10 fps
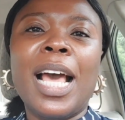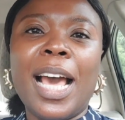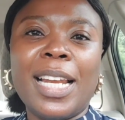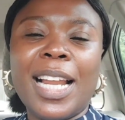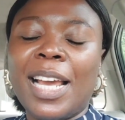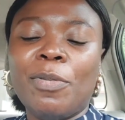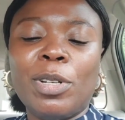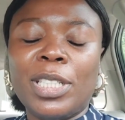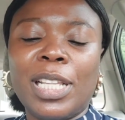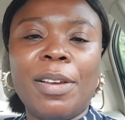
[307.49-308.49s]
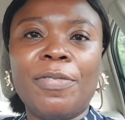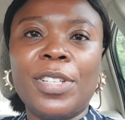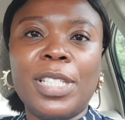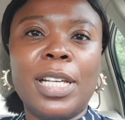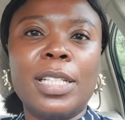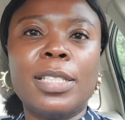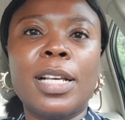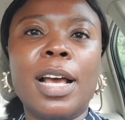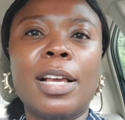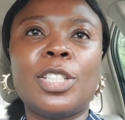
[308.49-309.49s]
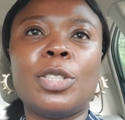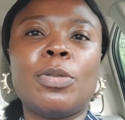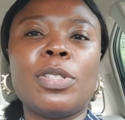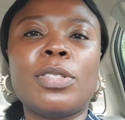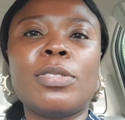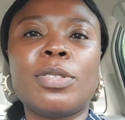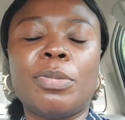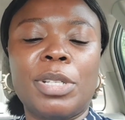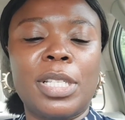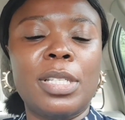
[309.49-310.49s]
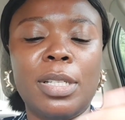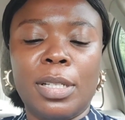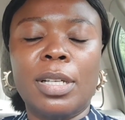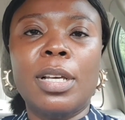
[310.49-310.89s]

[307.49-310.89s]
and I watched her face and she wasn't greasy